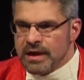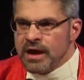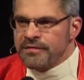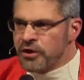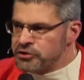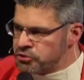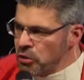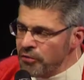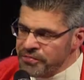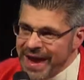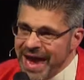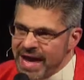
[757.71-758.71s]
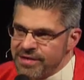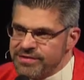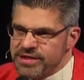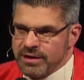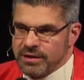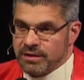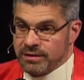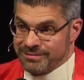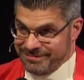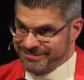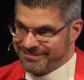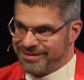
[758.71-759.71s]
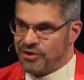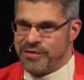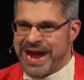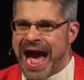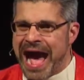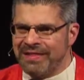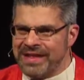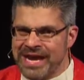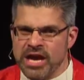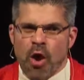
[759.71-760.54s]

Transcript: The truth is, reality,